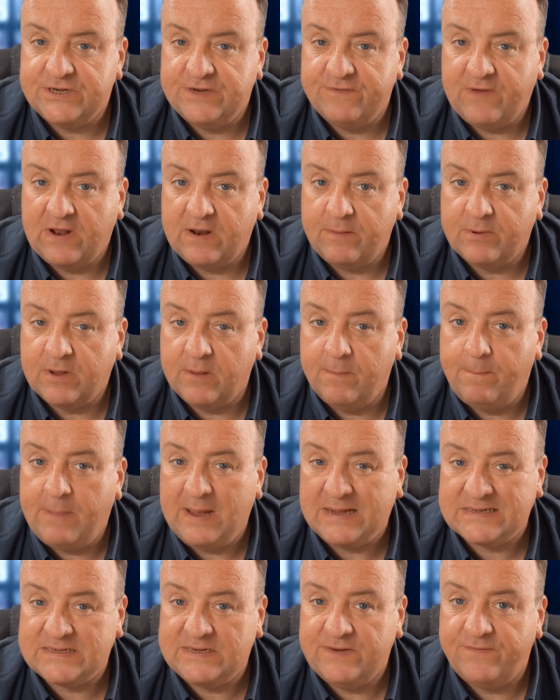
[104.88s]
develop
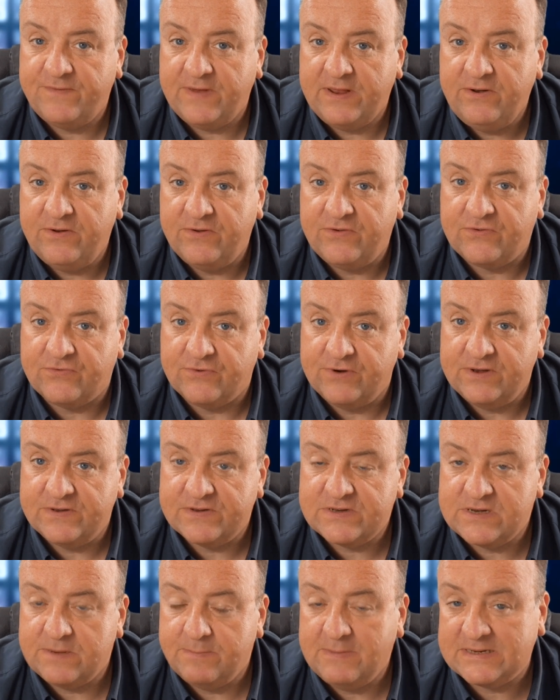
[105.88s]
competitive
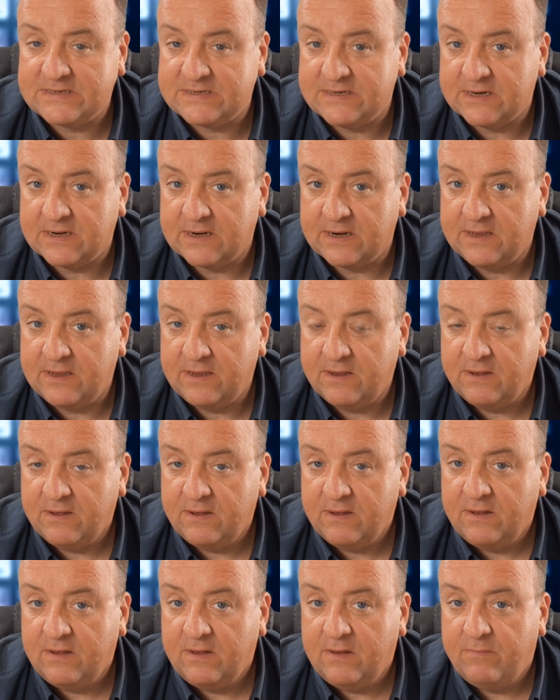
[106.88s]
industries domestically
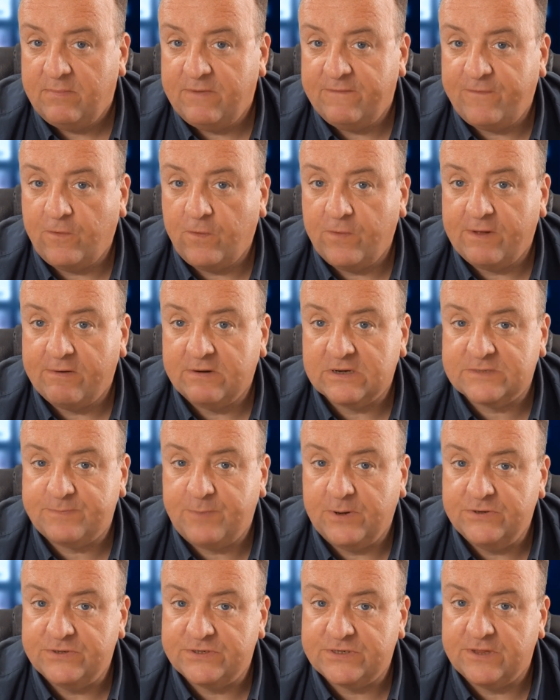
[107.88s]
before they're
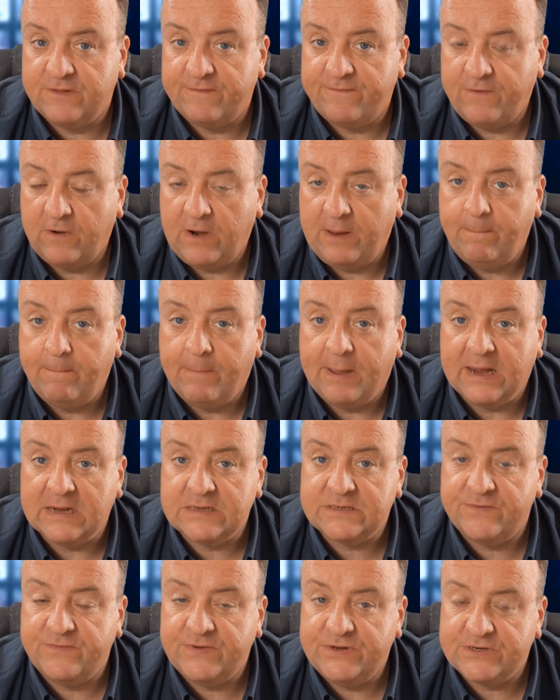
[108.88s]
exposed to the full
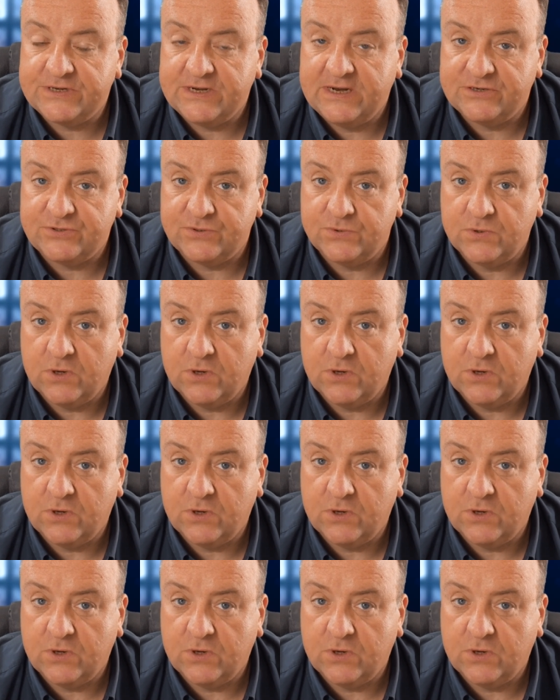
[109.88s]
impact of international